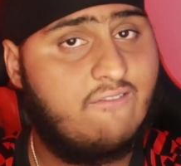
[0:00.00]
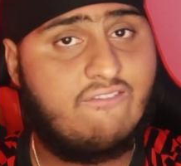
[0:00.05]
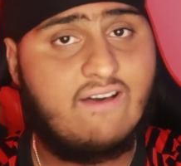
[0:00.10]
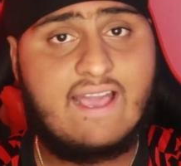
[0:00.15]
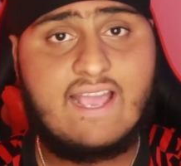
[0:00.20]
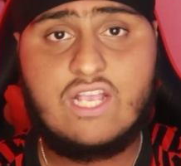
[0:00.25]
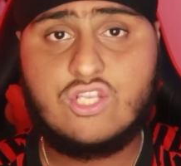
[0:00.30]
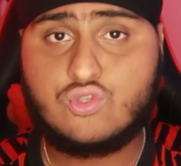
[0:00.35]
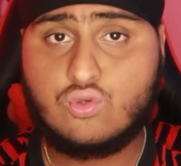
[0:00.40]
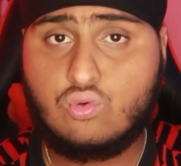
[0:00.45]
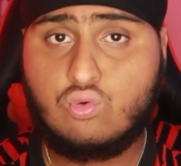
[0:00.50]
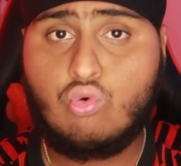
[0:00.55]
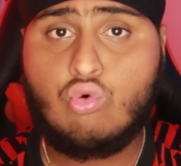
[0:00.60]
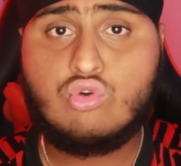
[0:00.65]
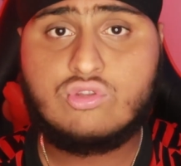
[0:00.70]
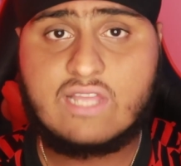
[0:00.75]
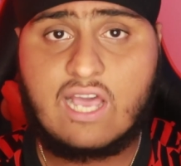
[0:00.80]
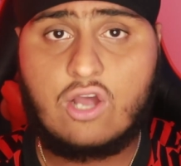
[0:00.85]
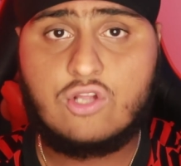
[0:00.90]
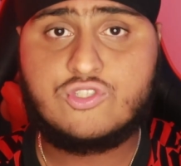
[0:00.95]
That is
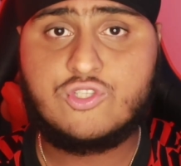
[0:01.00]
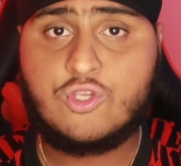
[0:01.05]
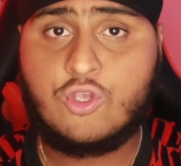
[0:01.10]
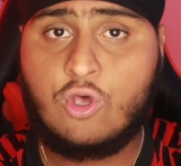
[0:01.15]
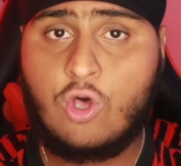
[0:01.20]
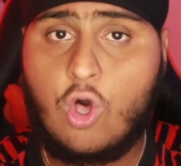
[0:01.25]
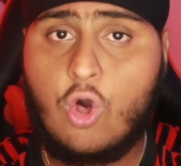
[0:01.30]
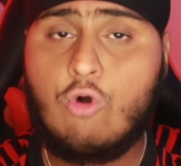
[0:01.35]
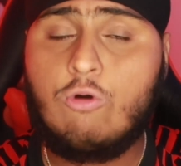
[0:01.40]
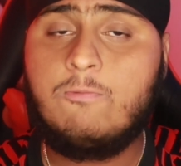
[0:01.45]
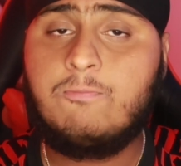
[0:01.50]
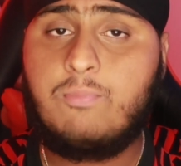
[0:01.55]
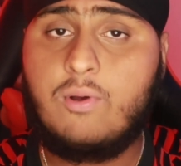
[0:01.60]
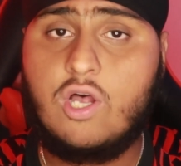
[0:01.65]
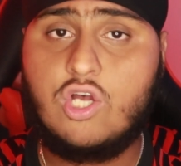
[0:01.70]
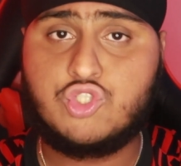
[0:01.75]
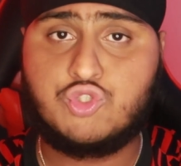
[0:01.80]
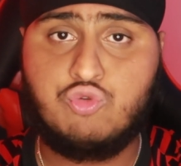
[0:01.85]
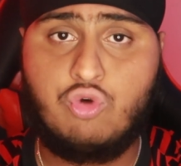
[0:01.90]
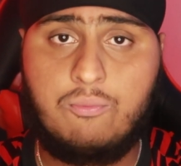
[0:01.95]
all down to your own
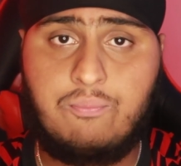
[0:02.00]
personal